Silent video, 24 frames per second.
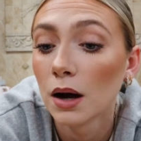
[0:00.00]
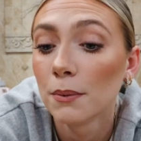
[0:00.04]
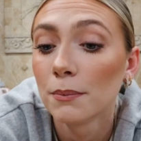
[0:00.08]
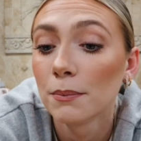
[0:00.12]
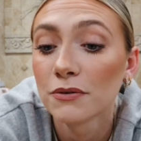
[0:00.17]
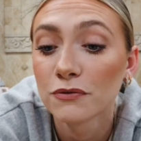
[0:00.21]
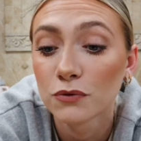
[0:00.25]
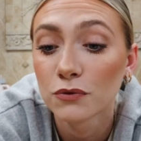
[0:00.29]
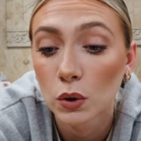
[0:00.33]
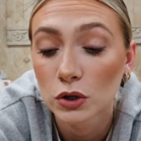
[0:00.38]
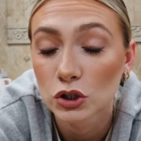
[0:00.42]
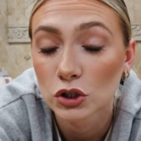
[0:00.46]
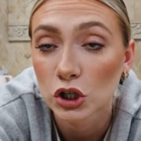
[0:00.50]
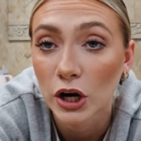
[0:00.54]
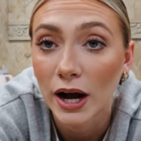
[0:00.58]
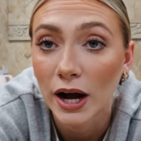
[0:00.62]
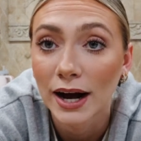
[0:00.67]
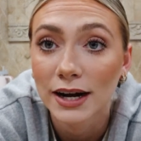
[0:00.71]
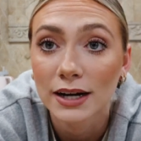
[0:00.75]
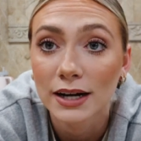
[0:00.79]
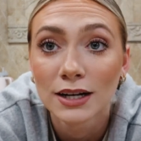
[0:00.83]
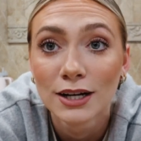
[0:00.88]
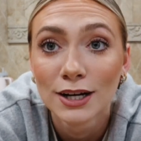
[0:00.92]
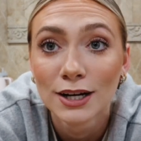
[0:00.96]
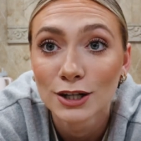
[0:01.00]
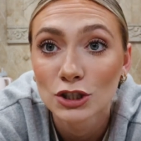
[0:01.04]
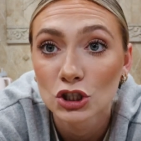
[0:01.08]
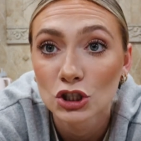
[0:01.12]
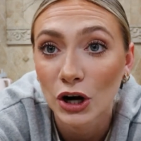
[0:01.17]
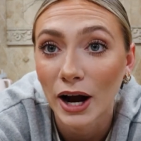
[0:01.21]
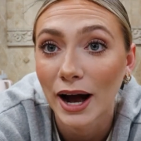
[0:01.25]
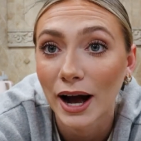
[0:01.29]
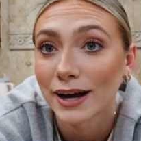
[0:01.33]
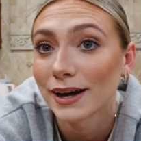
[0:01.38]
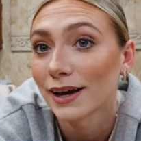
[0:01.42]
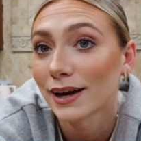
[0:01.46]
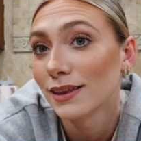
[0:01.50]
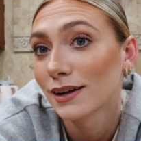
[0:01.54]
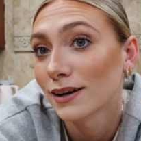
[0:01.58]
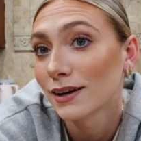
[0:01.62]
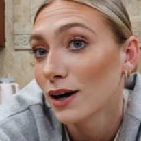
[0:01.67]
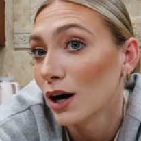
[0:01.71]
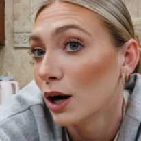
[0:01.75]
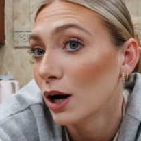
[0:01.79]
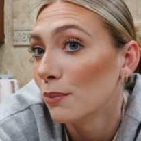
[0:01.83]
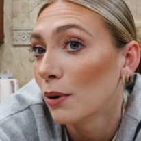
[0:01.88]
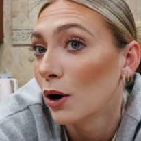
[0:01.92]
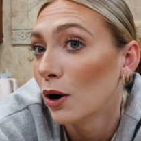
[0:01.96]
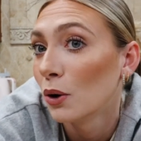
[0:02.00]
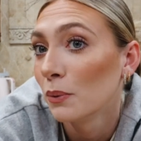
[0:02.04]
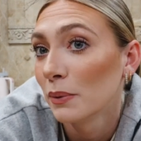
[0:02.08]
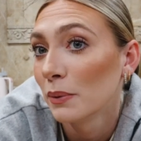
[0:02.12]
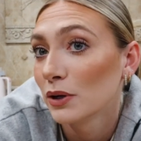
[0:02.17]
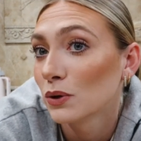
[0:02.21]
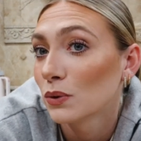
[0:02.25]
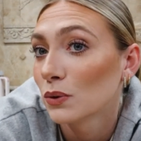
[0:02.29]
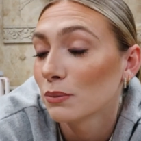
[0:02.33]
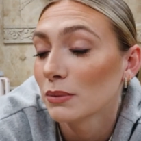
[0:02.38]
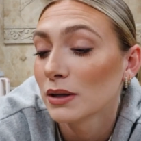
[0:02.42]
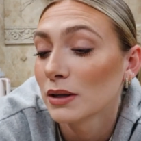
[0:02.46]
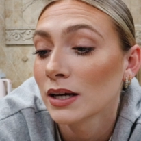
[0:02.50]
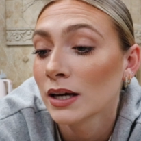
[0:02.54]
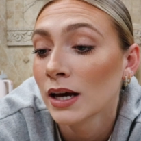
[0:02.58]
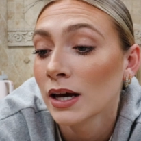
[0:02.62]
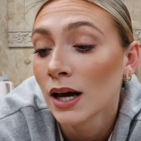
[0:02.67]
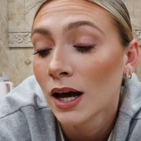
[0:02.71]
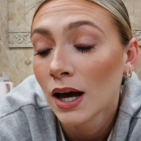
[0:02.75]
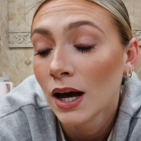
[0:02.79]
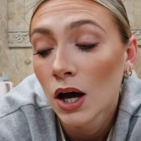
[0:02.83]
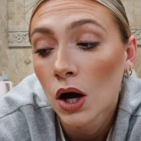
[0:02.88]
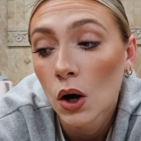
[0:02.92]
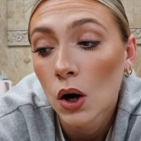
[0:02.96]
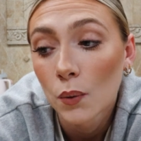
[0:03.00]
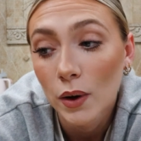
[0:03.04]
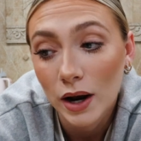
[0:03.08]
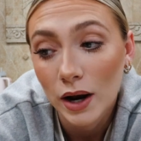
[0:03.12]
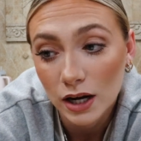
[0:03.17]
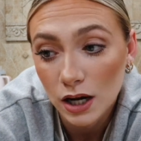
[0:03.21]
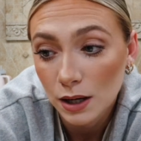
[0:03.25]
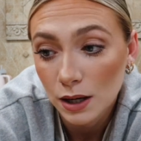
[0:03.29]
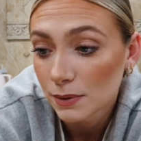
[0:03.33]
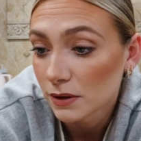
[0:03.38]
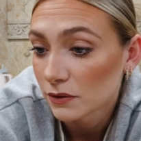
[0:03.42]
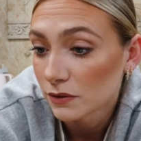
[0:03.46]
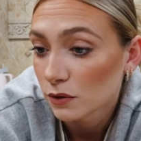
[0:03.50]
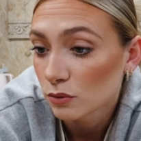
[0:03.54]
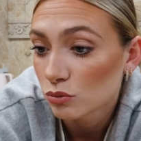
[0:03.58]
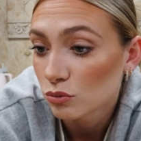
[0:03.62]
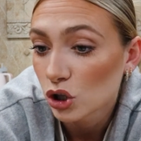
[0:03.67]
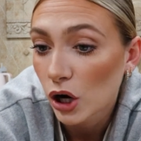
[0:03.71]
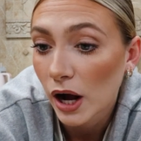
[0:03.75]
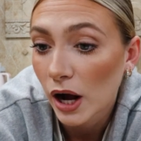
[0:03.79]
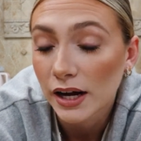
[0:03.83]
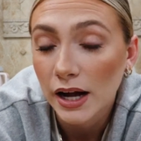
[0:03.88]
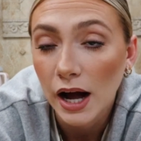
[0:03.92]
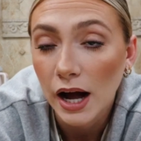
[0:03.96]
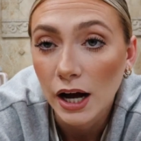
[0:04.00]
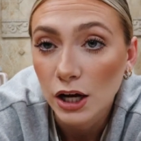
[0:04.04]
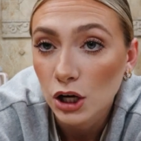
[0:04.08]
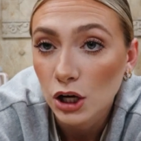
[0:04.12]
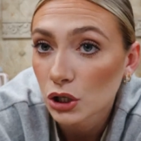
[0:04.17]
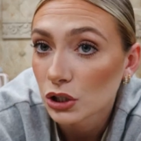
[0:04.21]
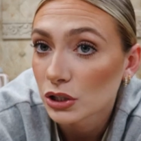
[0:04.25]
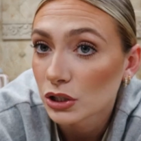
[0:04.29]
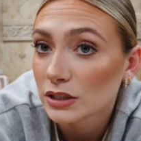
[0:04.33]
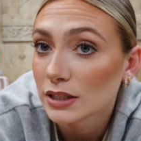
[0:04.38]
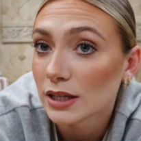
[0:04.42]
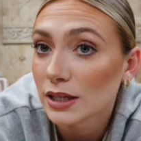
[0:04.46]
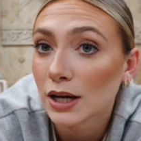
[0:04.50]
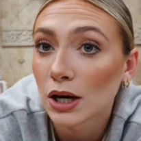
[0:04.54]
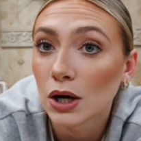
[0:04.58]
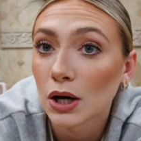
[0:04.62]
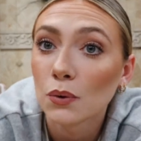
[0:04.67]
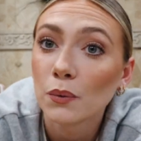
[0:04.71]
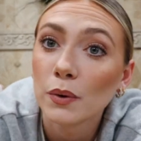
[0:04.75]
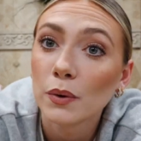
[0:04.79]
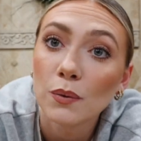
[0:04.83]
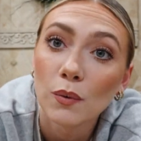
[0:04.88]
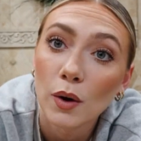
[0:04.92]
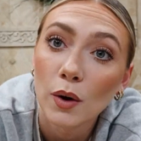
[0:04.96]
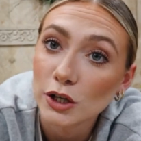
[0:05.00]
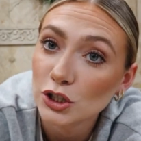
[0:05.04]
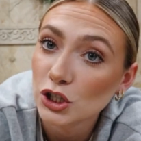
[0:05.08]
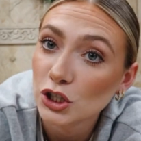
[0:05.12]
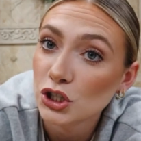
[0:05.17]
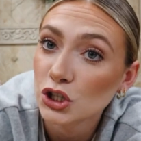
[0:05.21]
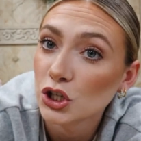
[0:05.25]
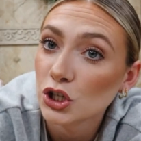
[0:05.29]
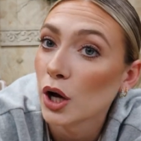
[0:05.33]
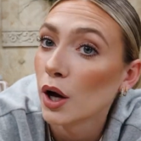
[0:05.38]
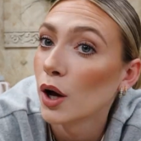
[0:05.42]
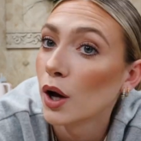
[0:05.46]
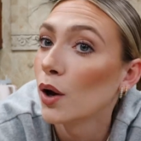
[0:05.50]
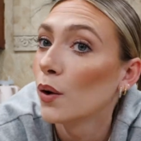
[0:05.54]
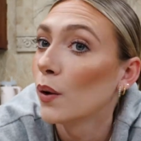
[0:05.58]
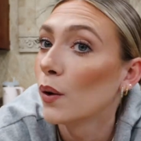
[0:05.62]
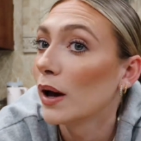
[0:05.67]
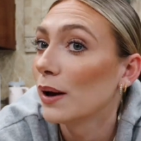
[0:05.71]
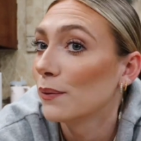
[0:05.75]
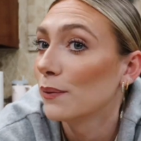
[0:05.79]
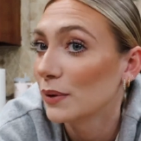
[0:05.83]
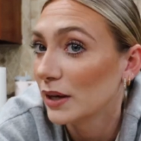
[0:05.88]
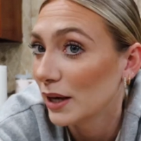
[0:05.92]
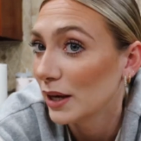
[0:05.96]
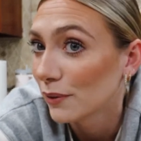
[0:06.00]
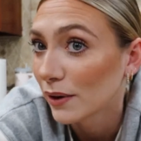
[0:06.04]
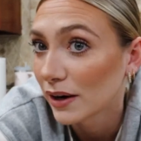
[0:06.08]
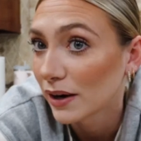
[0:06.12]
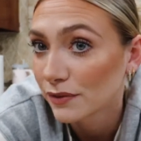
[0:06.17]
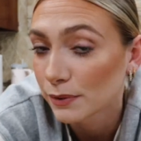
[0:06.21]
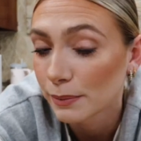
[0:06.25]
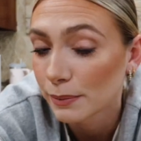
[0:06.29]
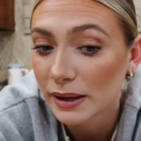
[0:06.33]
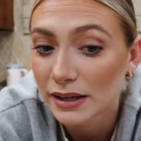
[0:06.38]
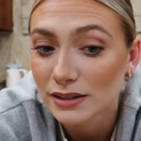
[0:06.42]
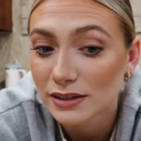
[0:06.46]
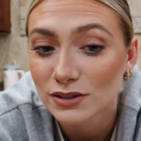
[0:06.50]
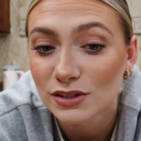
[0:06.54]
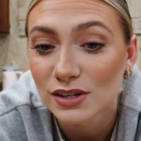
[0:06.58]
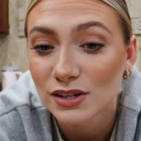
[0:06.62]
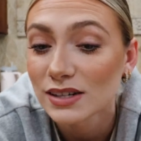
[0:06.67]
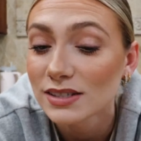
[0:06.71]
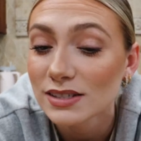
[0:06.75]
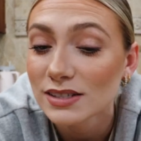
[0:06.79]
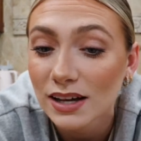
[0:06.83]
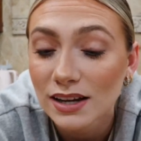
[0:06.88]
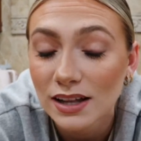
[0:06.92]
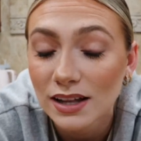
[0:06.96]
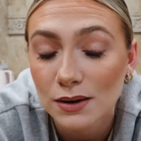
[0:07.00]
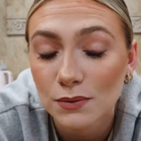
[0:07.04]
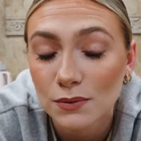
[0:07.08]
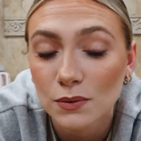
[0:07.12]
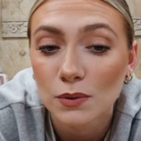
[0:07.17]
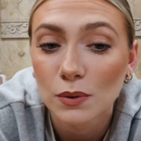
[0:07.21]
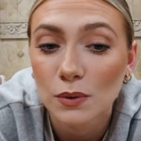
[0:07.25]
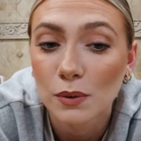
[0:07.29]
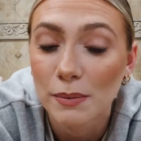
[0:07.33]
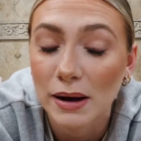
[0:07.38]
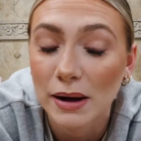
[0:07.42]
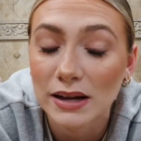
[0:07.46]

before track, and then come home. And normally when I come home from track, I cook dinner, we watch a show, and we get ready for bed. So that's kind of like what